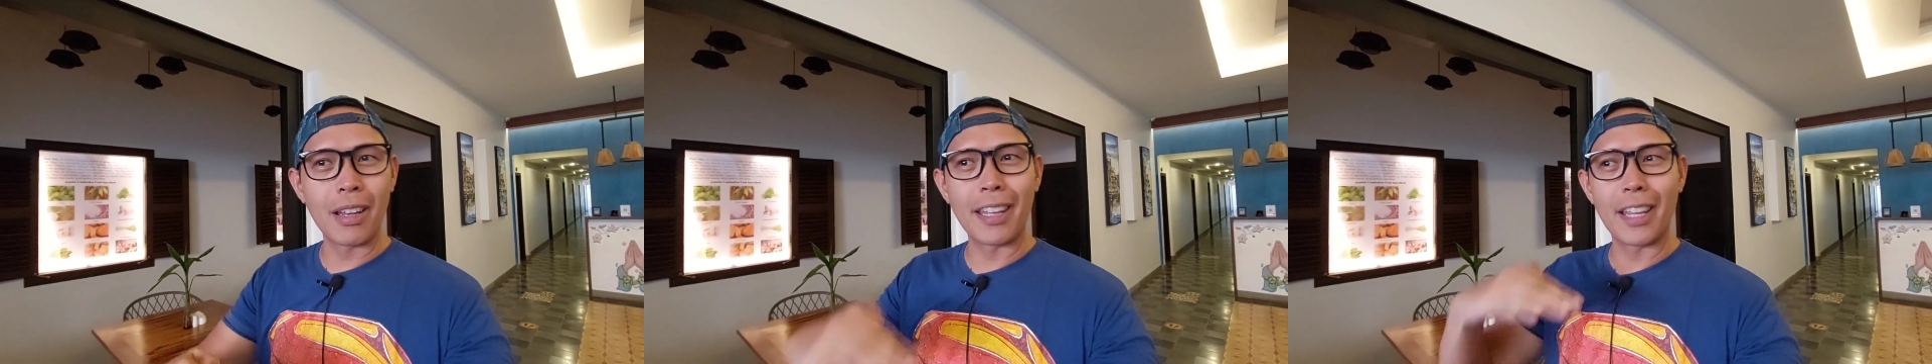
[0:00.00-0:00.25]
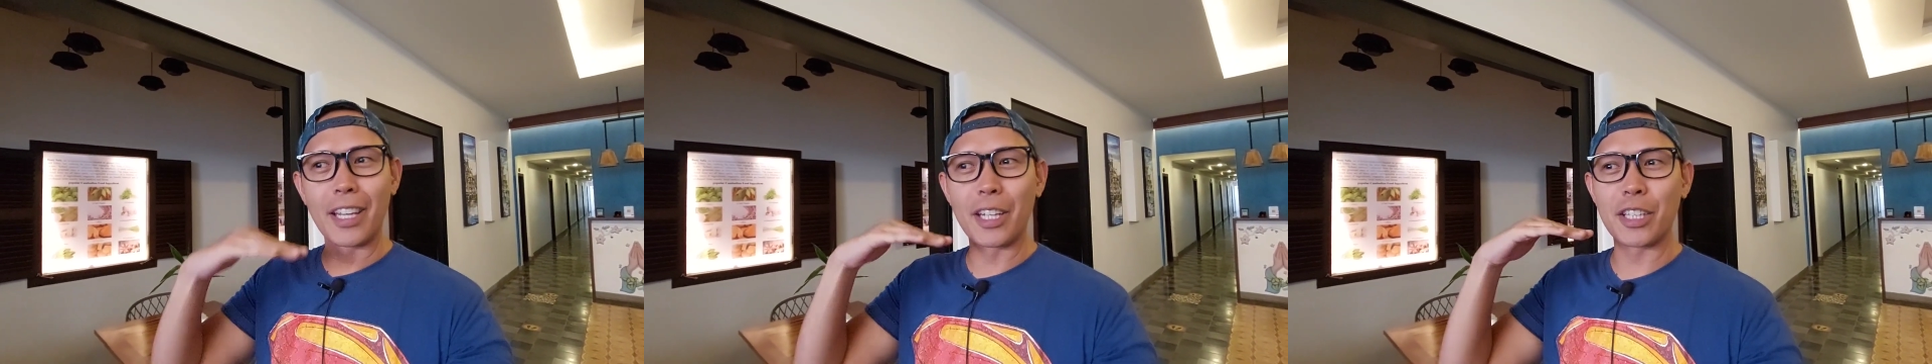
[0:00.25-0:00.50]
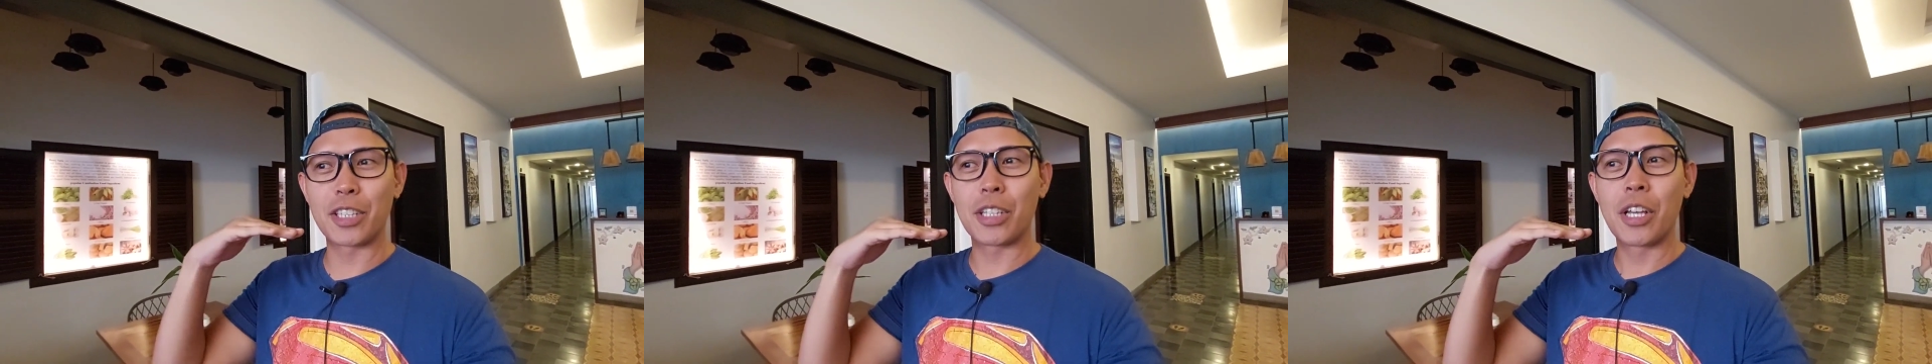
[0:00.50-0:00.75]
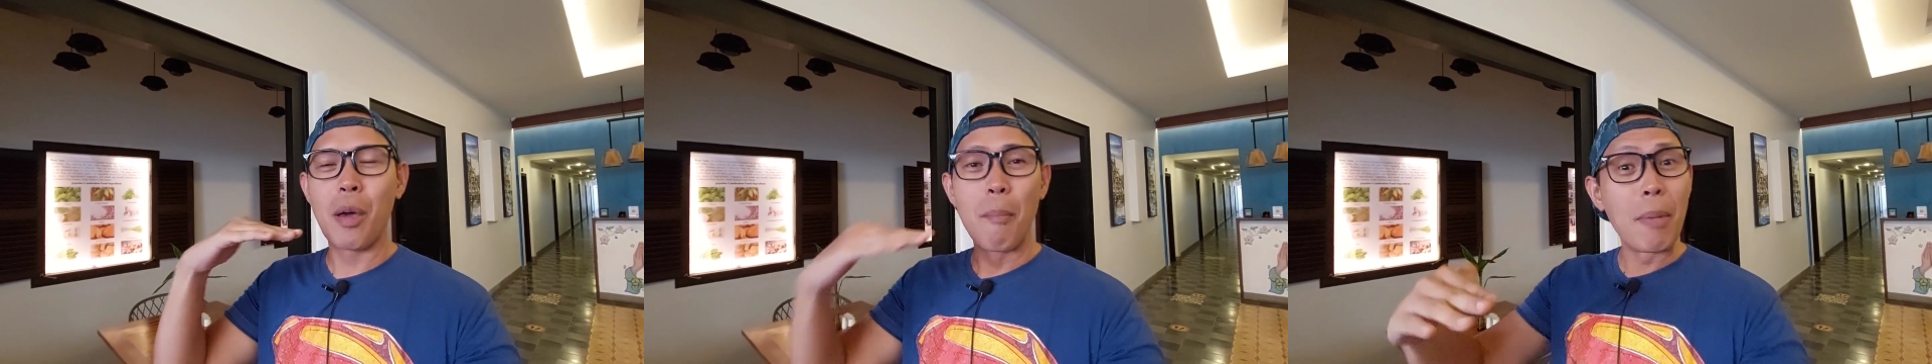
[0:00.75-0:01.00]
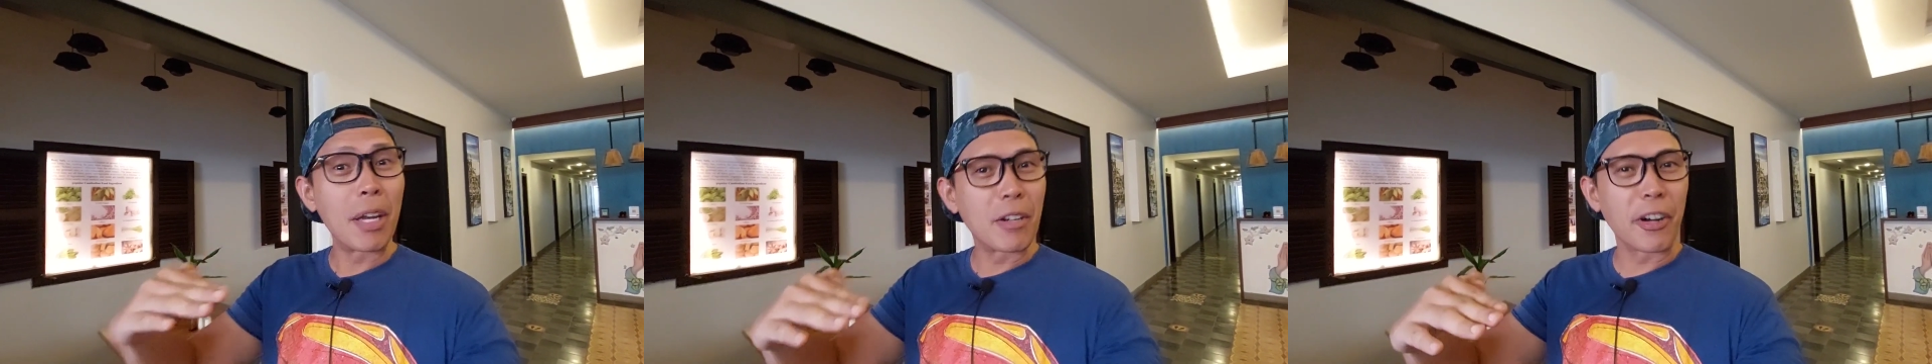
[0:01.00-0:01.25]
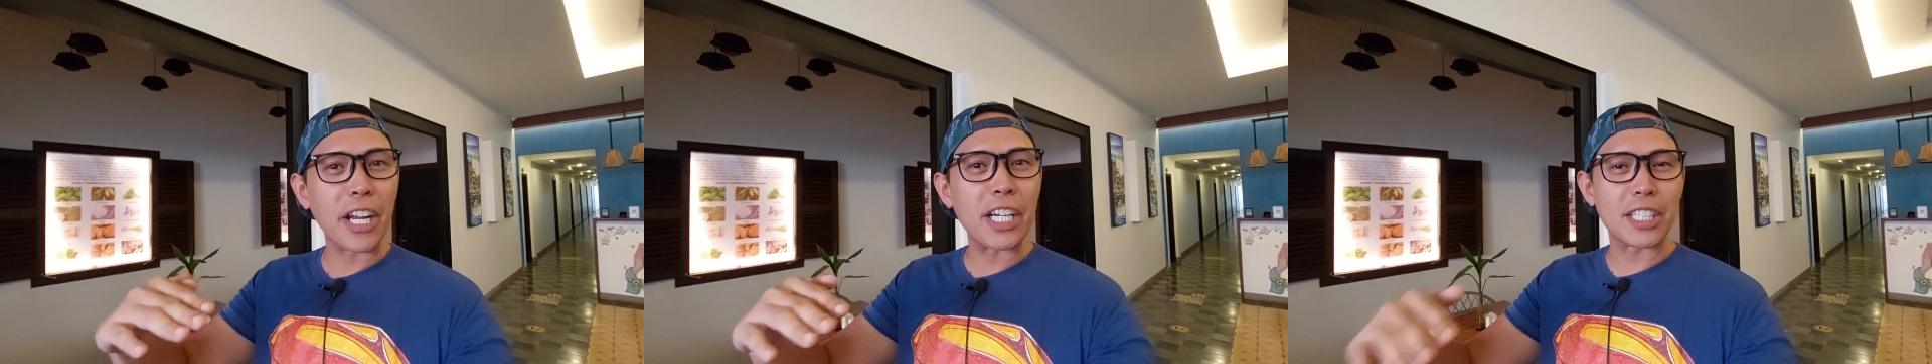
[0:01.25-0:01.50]
and then there's
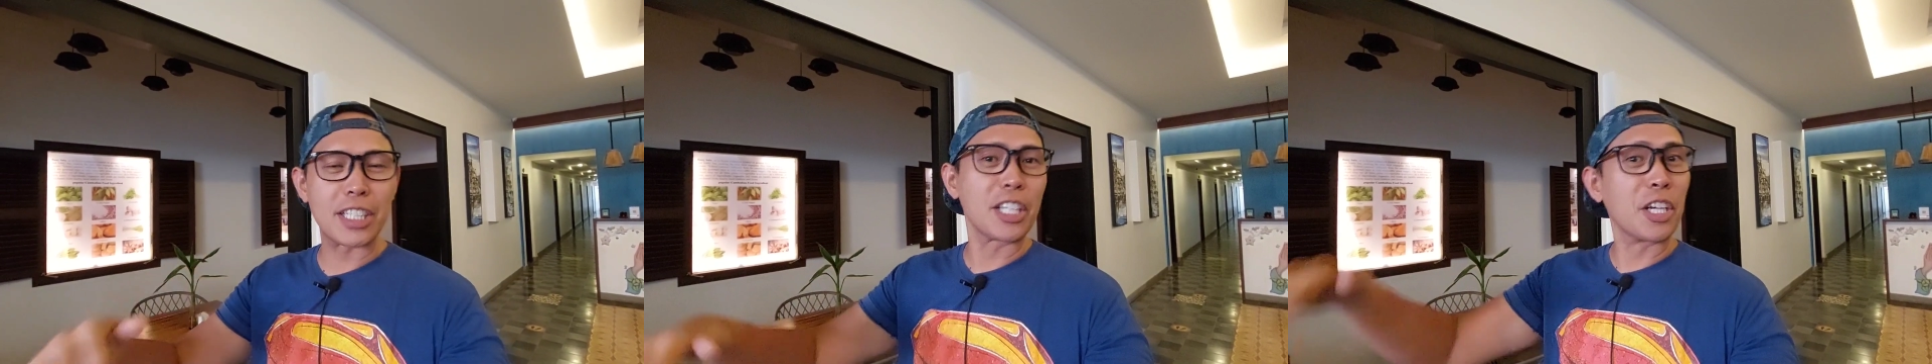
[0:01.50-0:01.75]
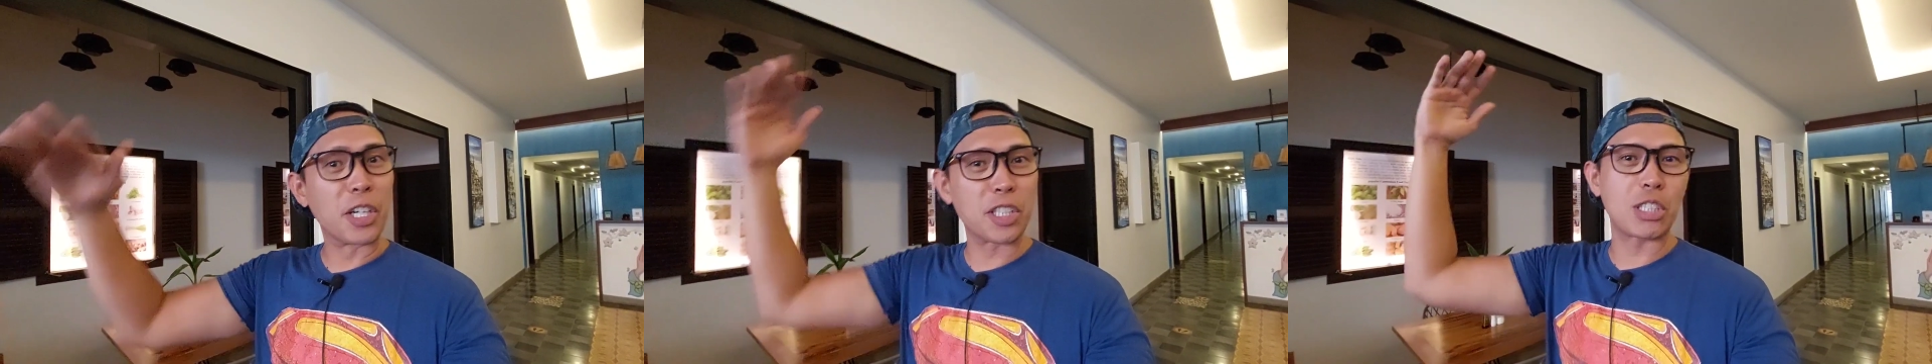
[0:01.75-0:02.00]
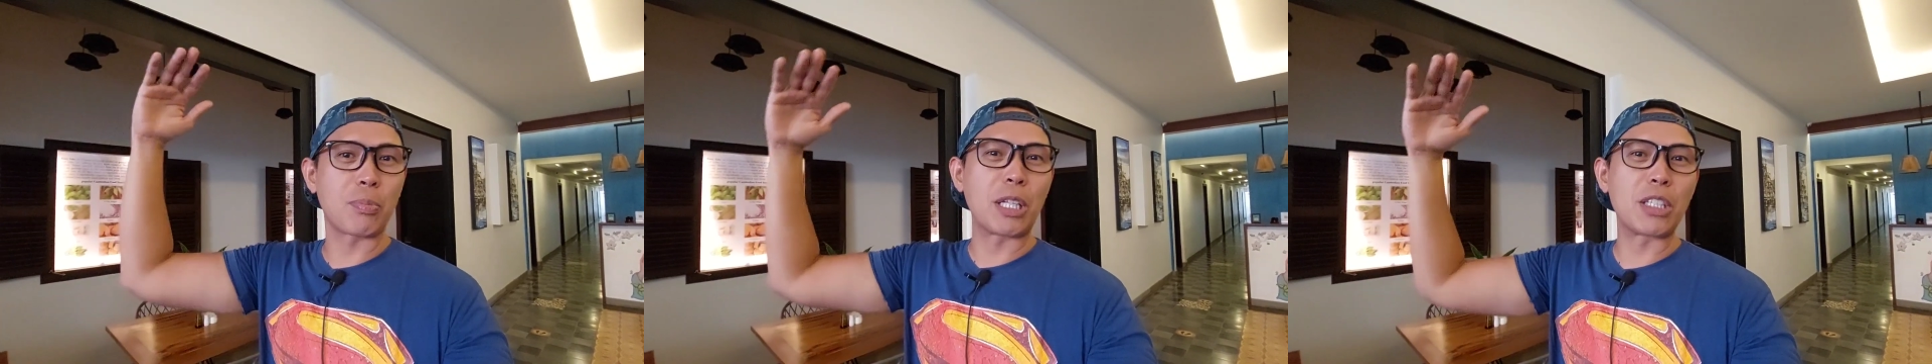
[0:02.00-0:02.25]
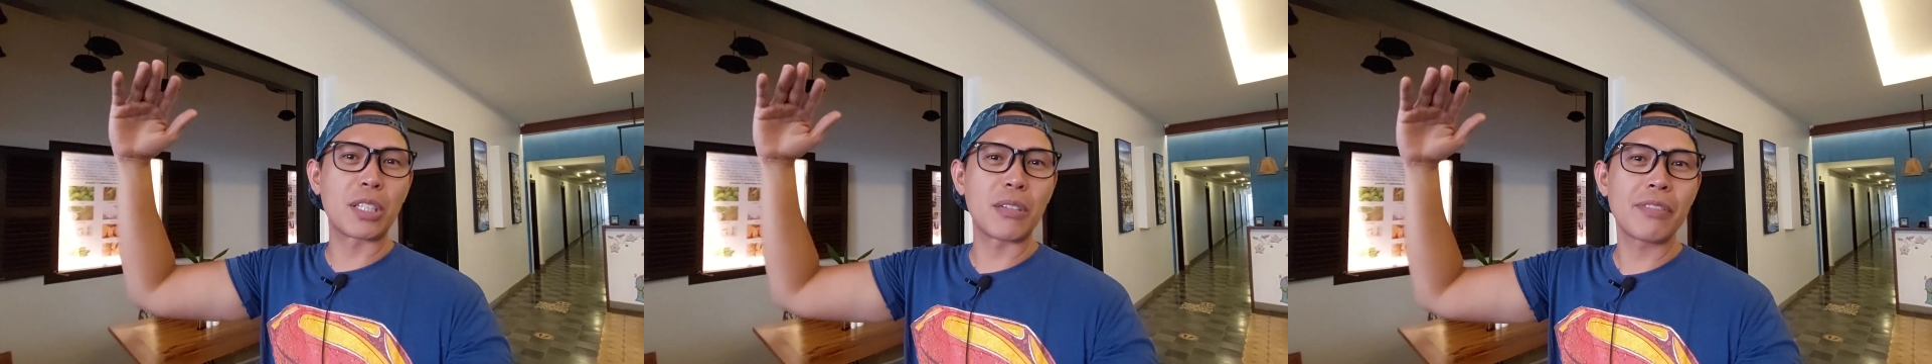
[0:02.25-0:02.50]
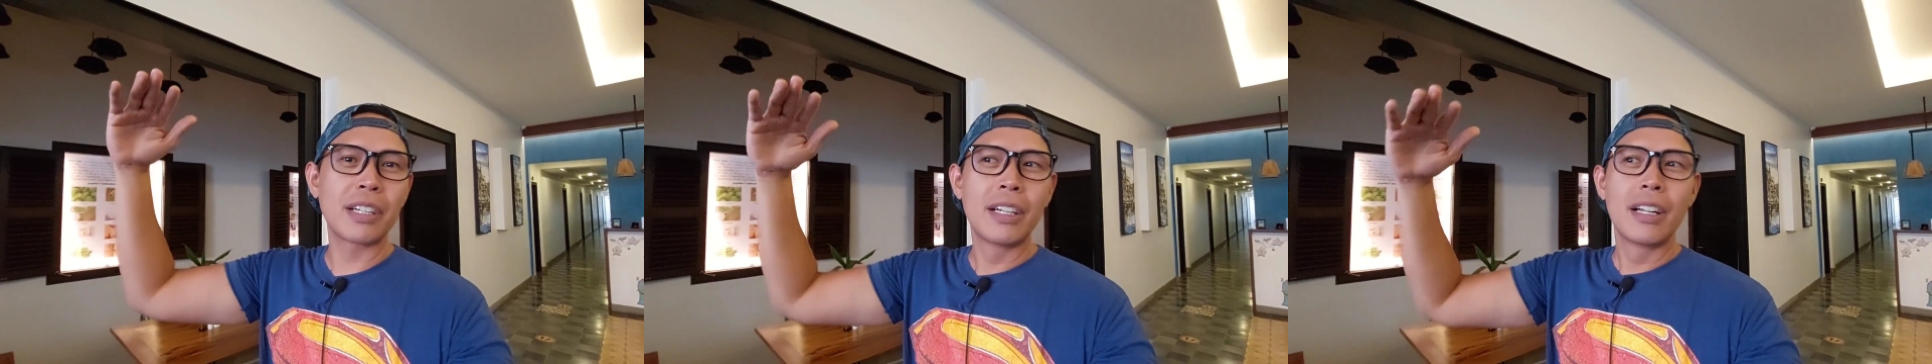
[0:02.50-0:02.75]
mid-range, and then there's expensive.